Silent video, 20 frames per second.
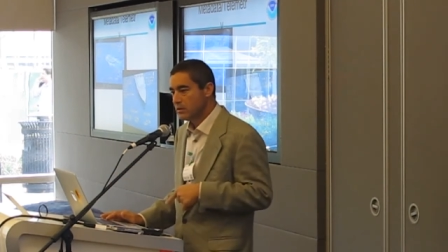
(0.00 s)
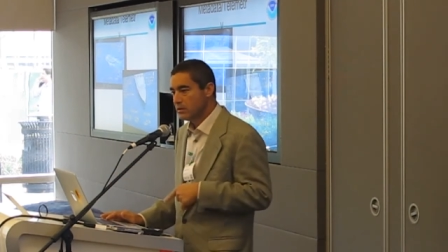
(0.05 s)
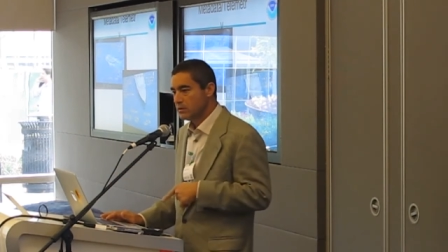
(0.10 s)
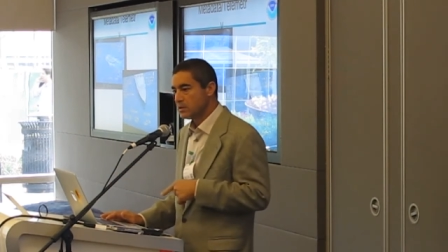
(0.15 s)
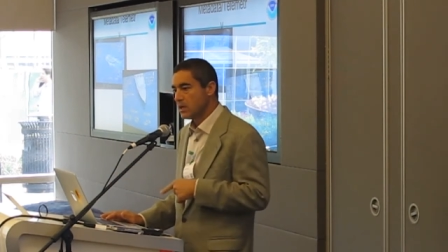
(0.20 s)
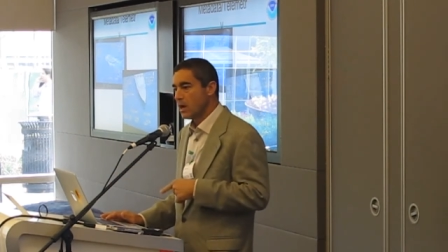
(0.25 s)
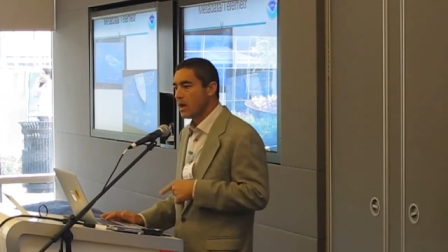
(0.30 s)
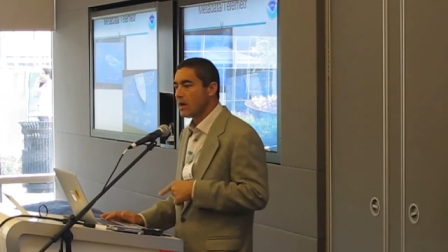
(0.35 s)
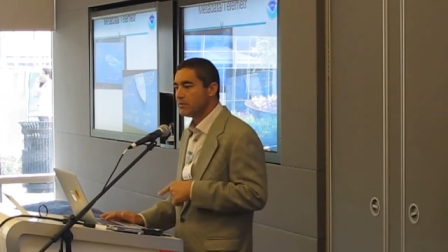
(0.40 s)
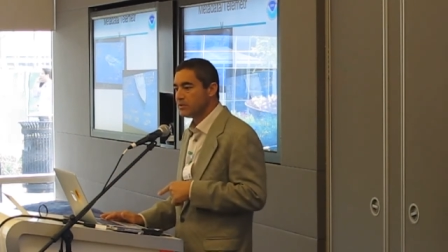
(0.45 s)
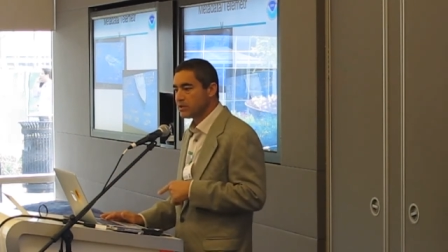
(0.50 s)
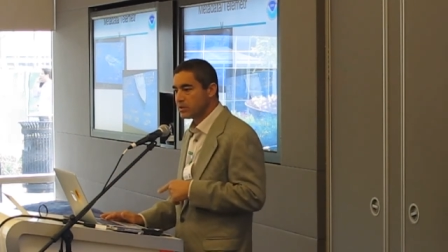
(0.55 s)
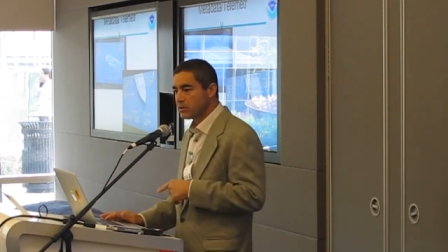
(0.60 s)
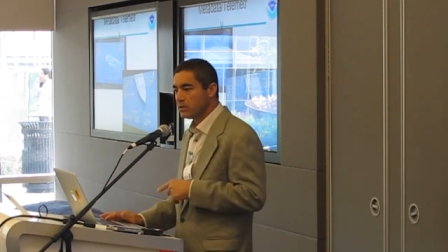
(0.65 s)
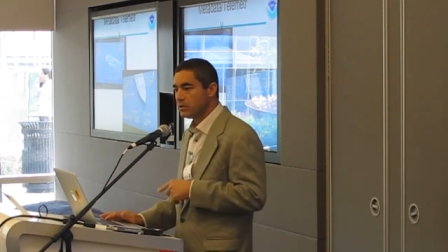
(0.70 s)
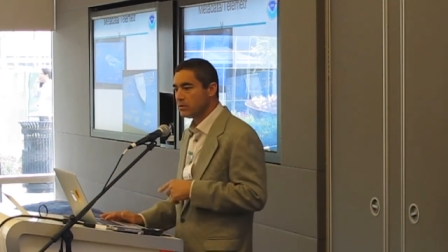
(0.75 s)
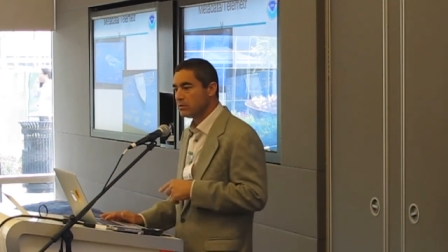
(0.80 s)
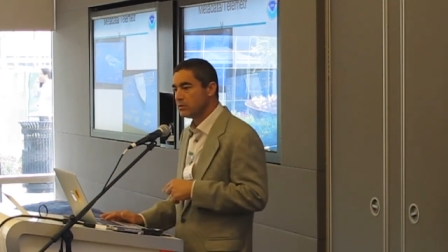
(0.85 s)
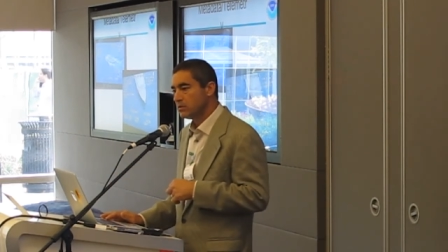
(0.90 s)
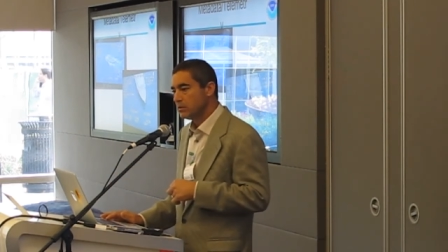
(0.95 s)
to
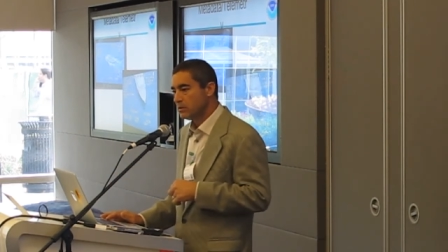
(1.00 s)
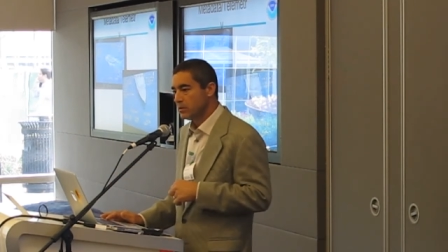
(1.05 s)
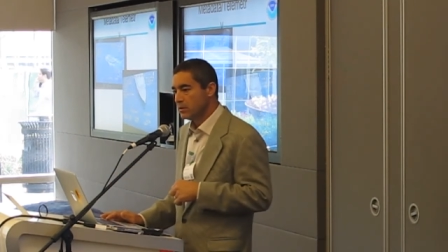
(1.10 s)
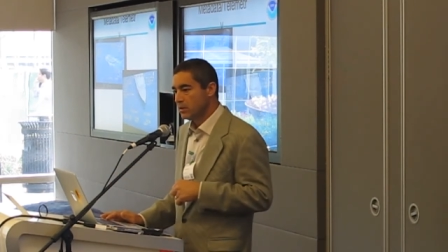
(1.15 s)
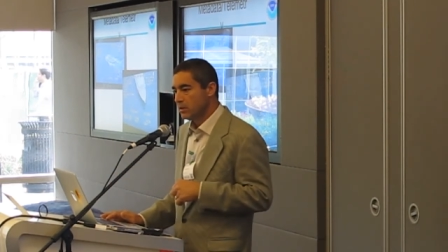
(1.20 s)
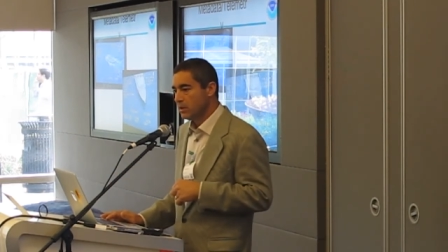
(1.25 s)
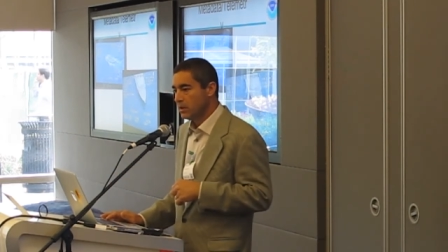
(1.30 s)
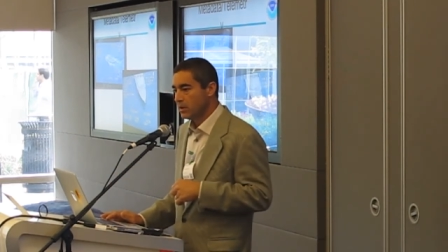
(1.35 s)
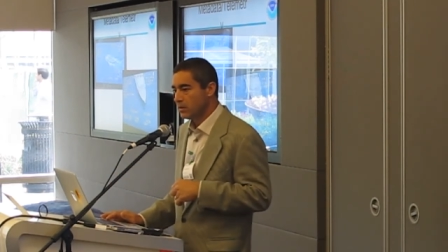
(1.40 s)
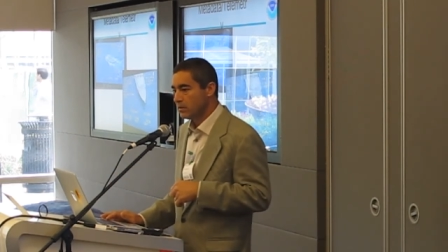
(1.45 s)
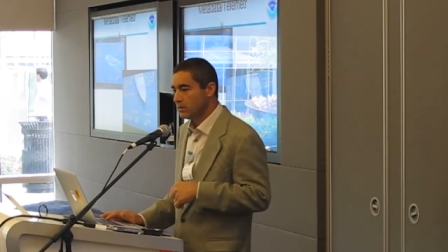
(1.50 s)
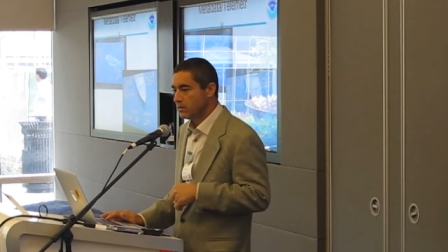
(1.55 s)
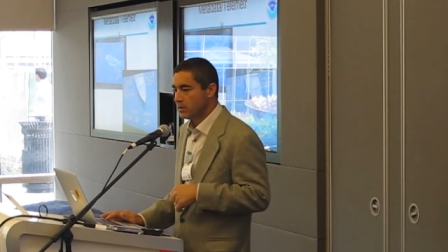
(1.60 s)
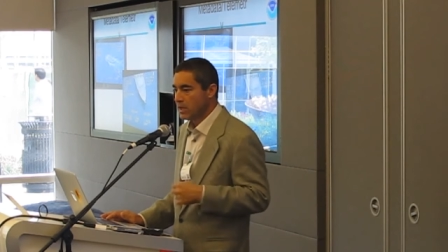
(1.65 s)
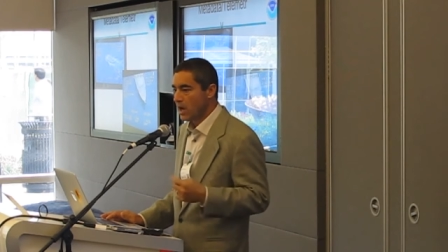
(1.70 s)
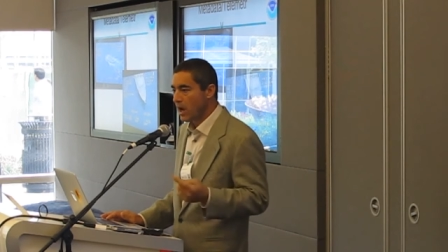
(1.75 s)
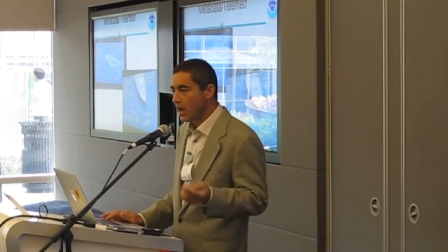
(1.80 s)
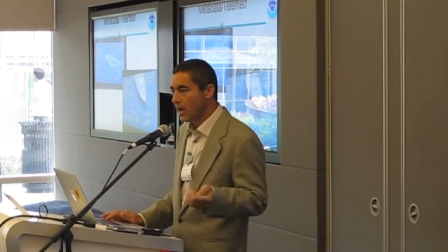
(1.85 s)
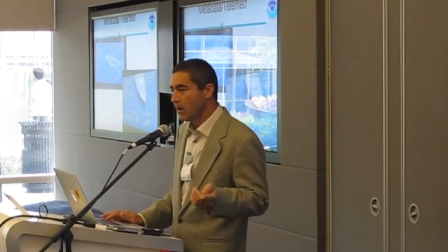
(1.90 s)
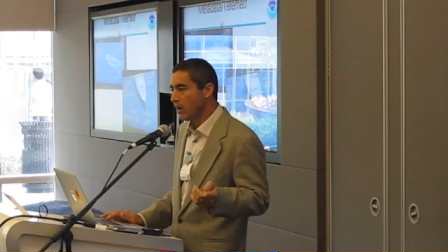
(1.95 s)
optical, and
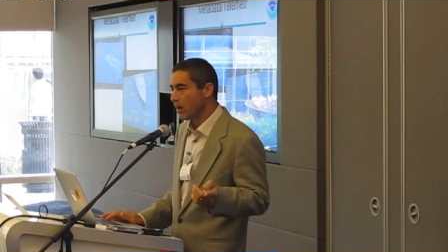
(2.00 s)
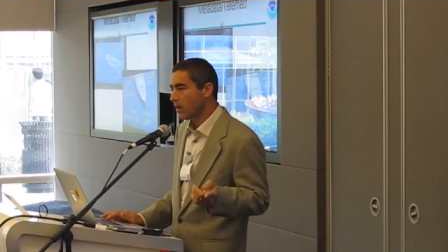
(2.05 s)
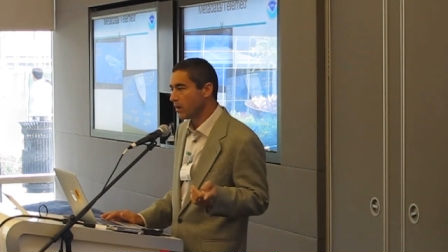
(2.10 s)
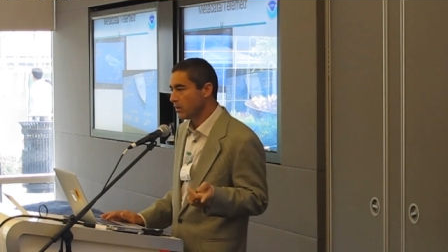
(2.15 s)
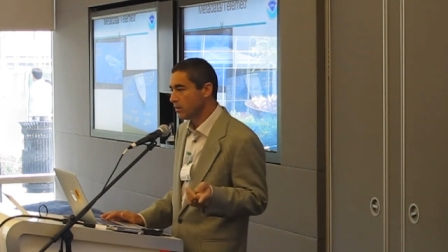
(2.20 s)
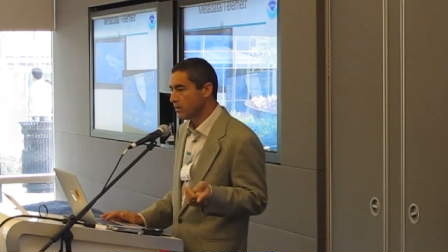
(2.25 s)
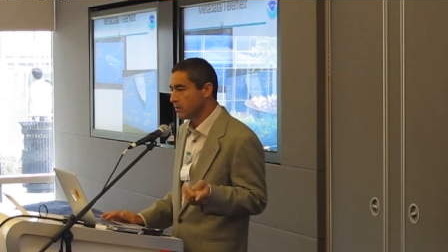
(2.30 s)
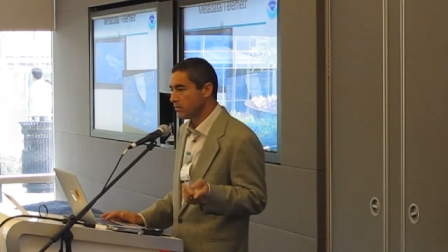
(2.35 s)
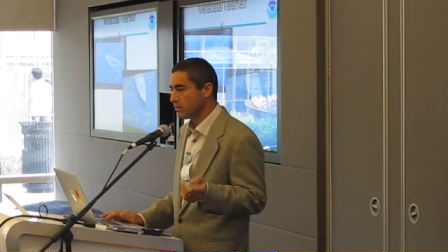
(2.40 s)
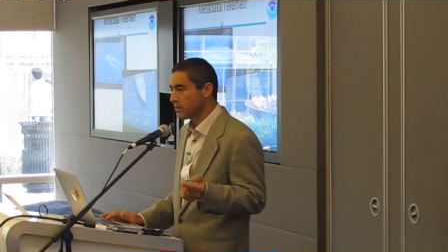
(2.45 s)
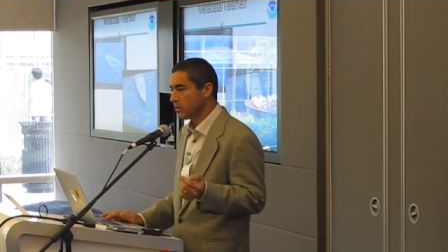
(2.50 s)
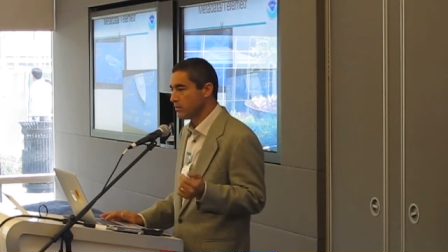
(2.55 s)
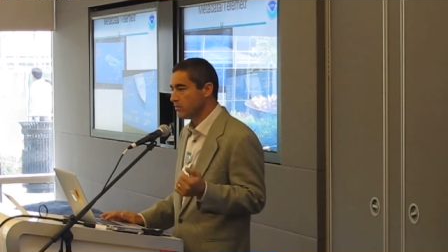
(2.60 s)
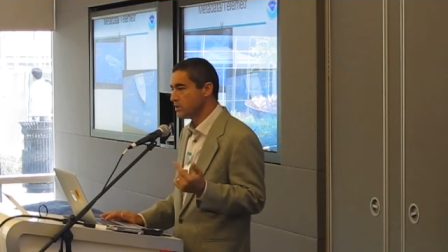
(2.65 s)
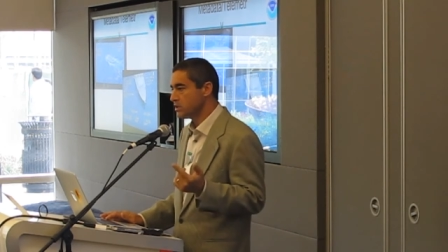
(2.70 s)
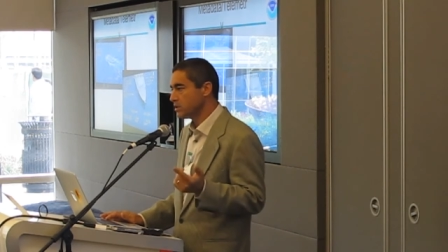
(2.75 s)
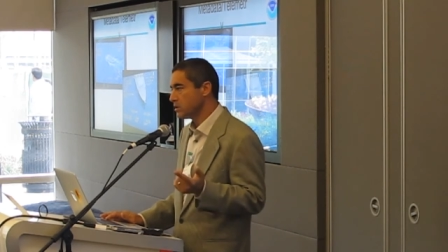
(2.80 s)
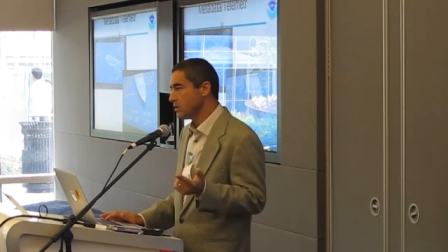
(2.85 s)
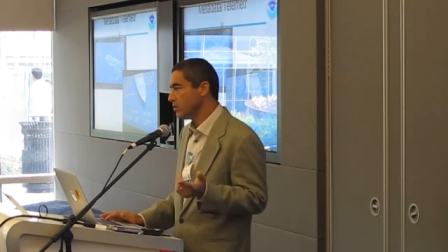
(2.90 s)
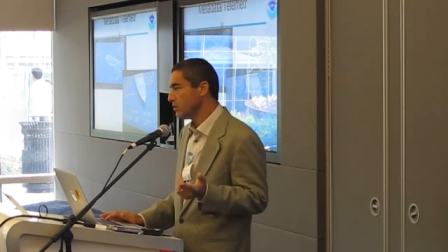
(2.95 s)
the IR can
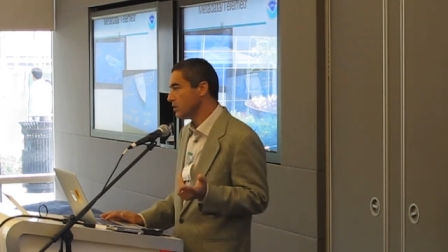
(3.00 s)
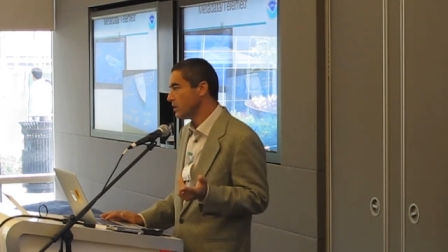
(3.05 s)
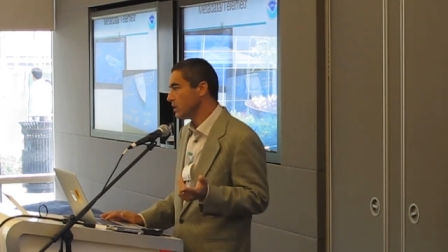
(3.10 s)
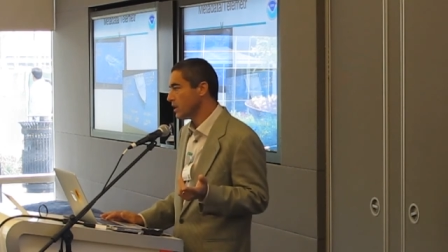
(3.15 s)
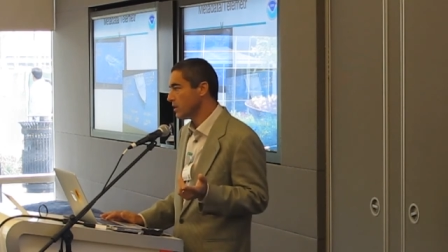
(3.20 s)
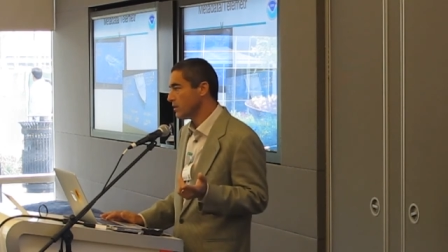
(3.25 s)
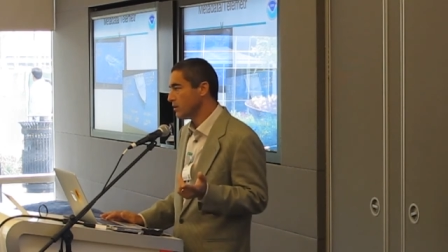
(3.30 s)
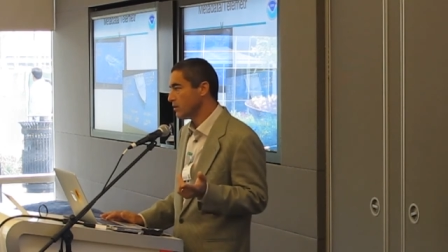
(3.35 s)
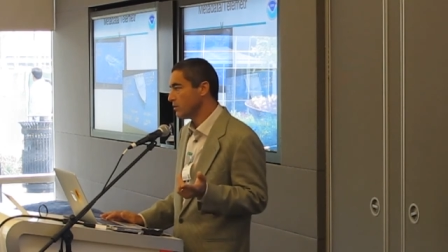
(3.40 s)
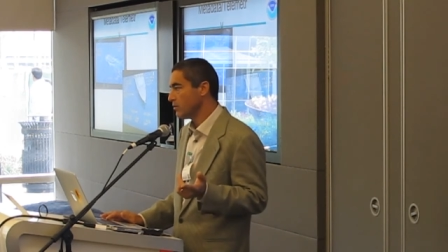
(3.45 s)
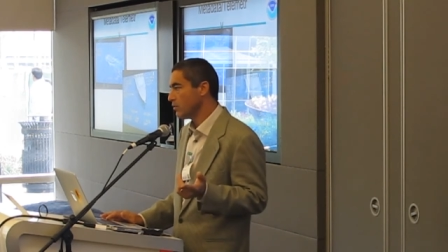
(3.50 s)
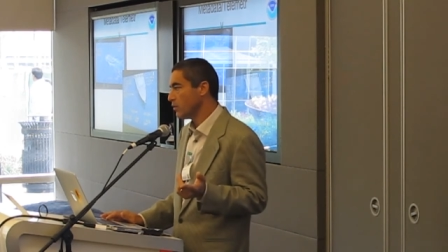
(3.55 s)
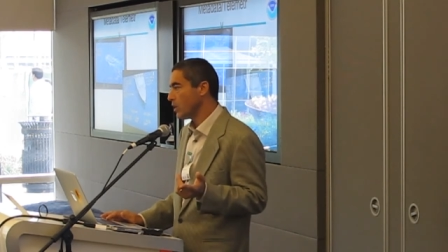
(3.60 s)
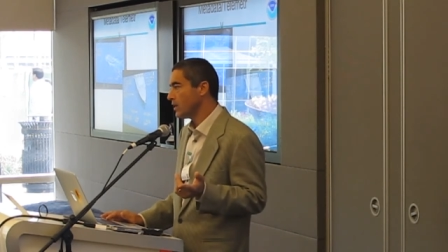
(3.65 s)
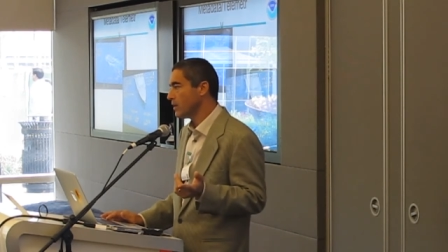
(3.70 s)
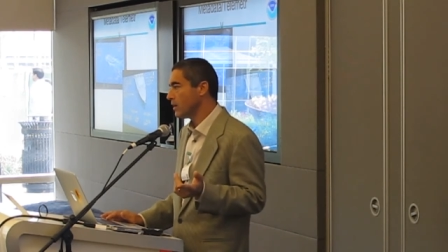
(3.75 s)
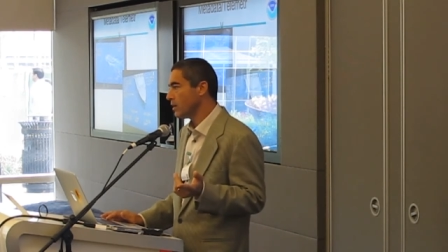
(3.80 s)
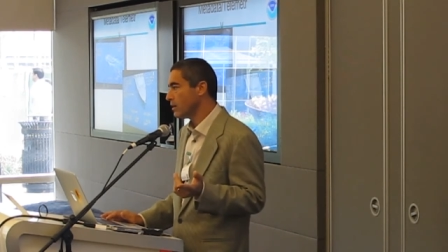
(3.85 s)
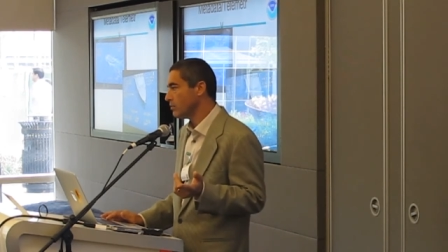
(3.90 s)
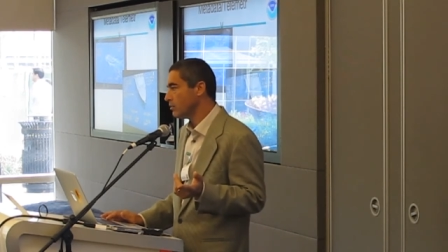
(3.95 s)
be shown in either
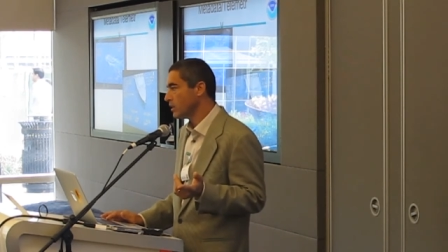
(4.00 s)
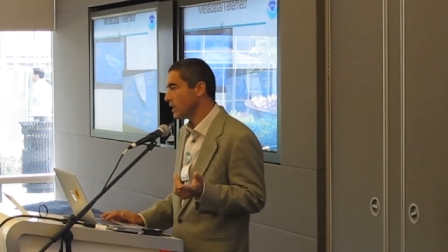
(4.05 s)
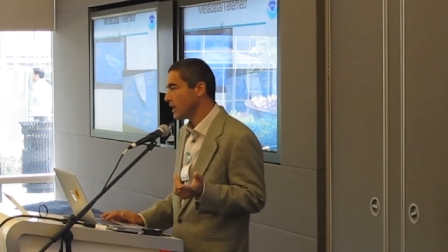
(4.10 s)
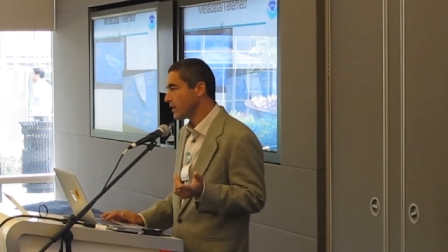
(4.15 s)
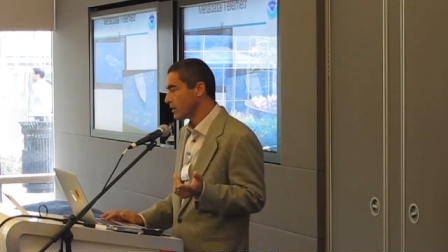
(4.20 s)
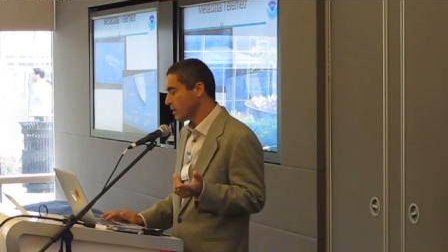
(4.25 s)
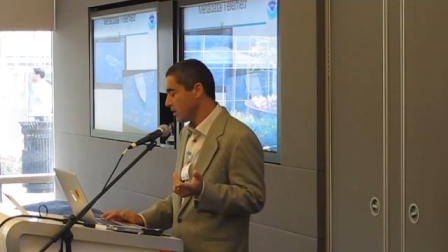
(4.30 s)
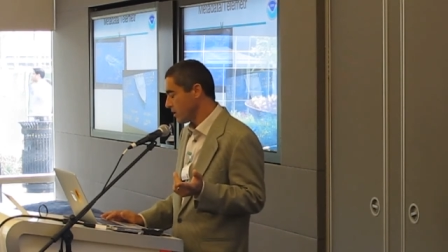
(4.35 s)
white or black.